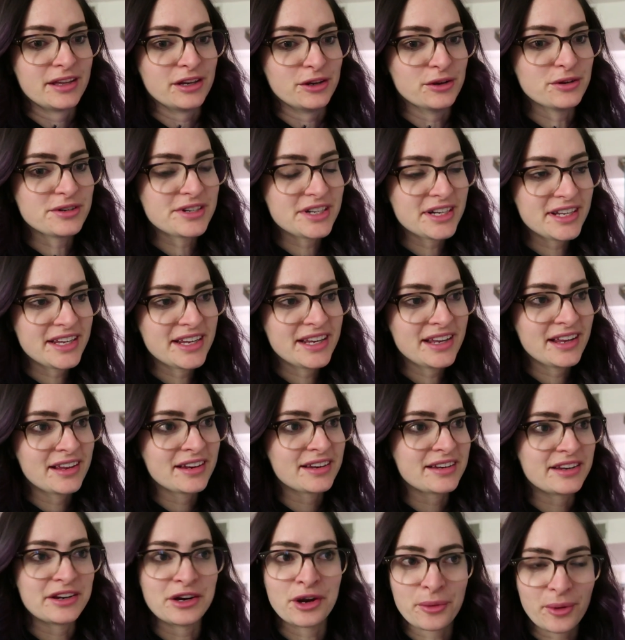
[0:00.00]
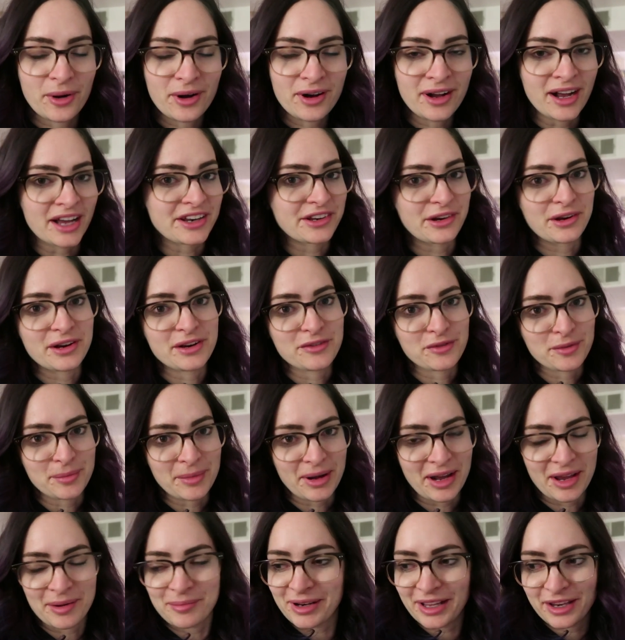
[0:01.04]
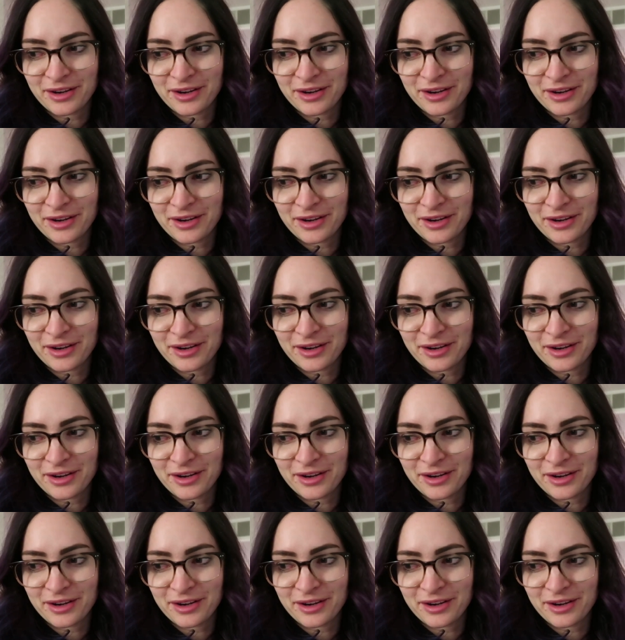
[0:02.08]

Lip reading: usually, you know what, I don't even mind